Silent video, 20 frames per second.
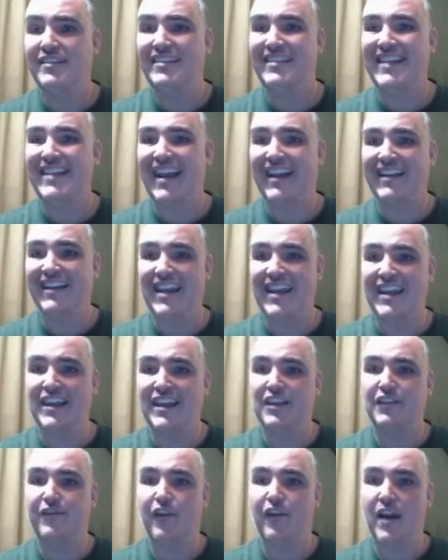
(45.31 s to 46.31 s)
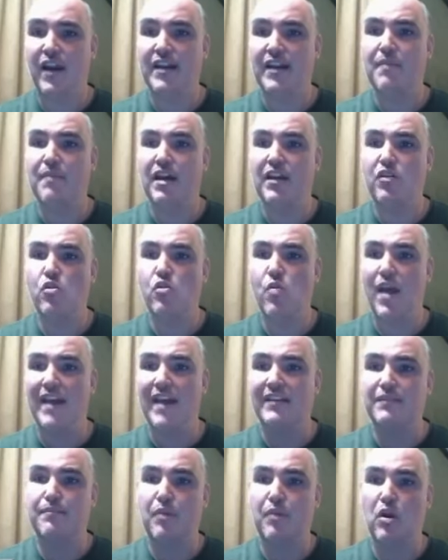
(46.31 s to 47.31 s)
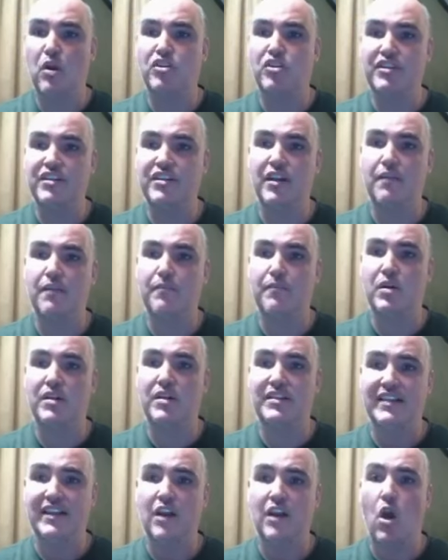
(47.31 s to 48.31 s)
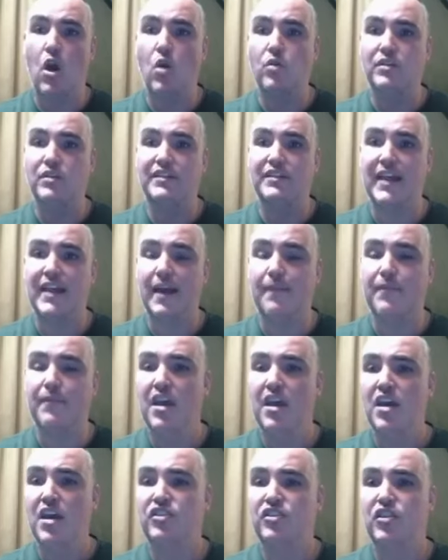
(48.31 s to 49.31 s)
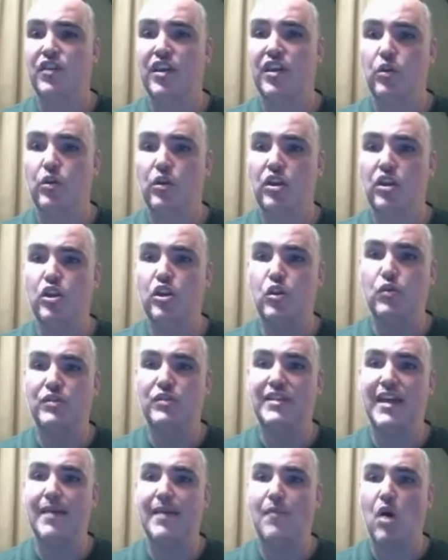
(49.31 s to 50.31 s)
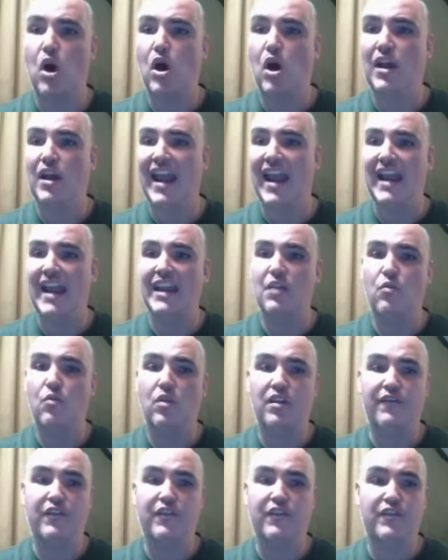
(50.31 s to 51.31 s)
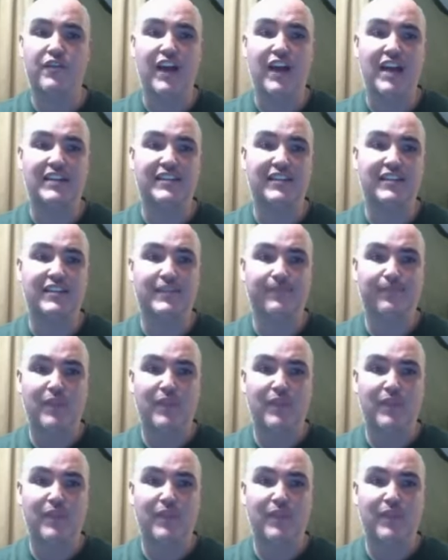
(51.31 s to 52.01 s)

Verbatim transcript: technique is for anybody who has purchased their books and owns them so that you can use them on any one of your devices.